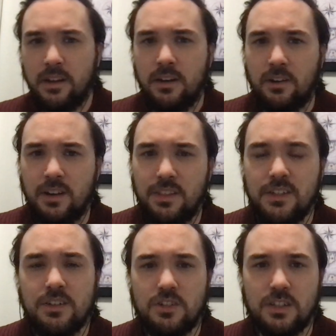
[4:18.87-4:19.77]
Right? These
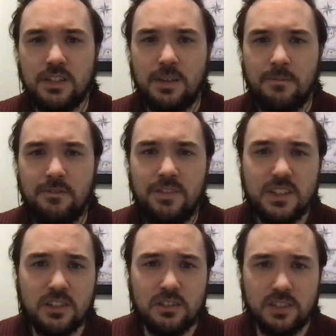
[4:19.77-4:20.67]
are just some
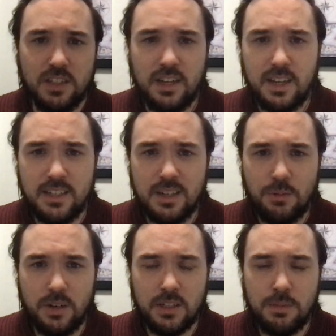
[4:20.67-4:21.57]
physical signs that we're
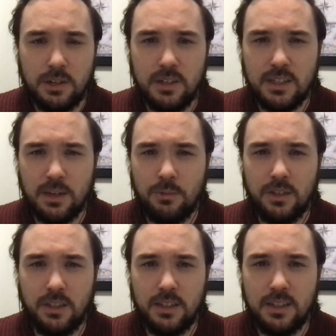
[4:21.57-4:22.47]
experiencing a
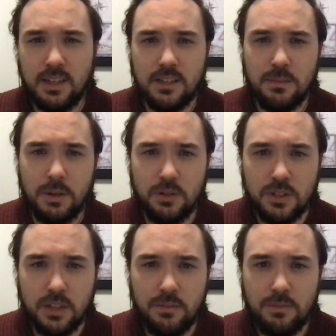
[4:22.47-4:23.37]
really intense
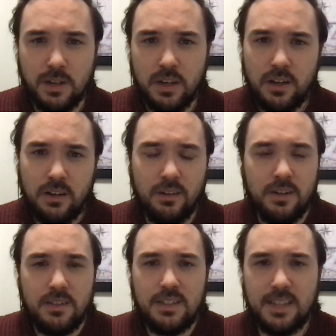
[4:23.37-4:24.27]
emotion. Right?
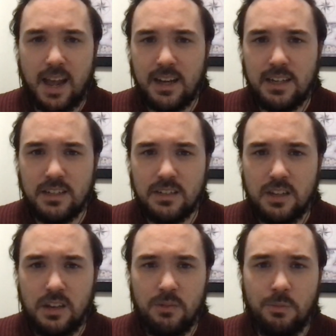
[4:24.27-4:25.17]
Sadness,
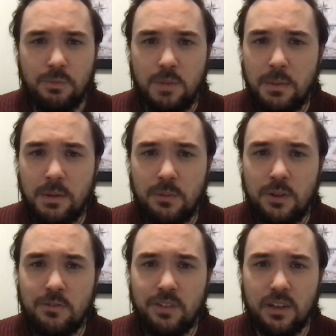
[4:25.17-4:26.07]
maybe you
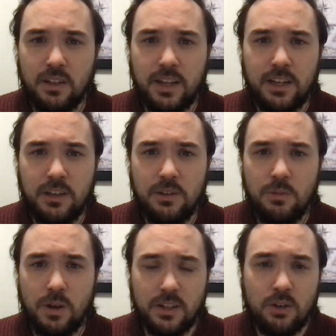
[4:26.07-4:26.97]
feel like you
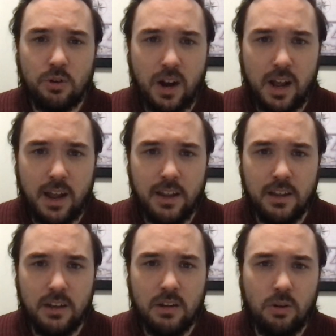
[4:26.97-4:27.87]
want to cry,
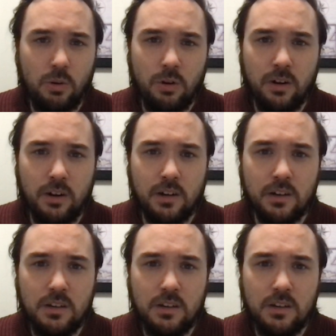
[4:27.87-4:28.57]
or